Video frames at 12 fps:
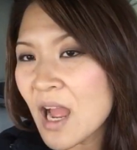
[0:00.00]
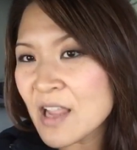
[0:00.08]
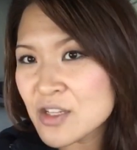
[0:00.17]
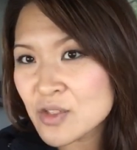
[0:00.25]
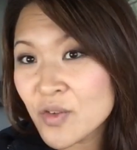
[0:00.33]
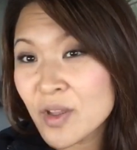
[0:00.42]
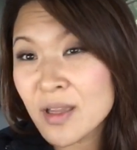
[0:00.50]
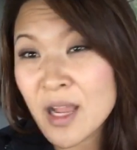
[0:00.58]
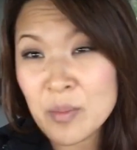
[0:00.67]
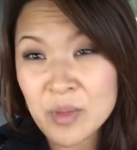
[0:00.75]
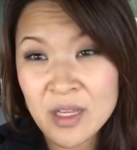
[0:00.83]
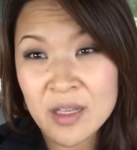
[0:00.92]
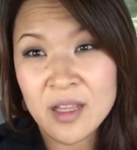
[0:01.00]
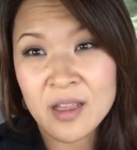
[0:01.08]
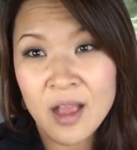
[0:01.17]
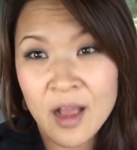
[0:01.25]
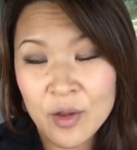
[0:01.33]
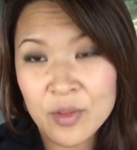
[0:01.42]
I just feel like I'm eating
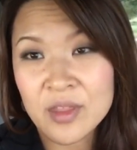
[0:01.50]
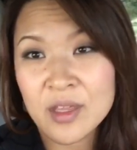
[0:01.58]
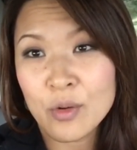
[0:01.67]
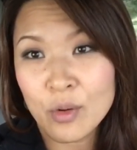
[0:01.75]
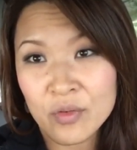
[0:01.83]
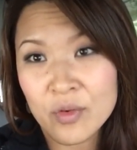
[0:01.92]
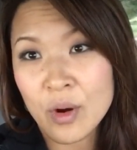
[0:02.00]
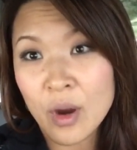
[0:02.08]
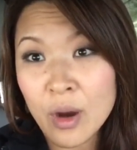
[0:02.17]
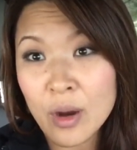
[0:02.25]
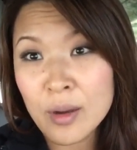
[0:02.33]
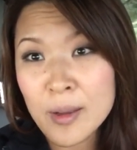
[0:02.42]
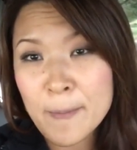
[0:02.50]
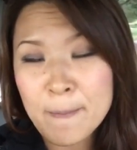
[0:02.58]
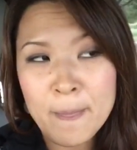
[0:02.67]
healthy overall.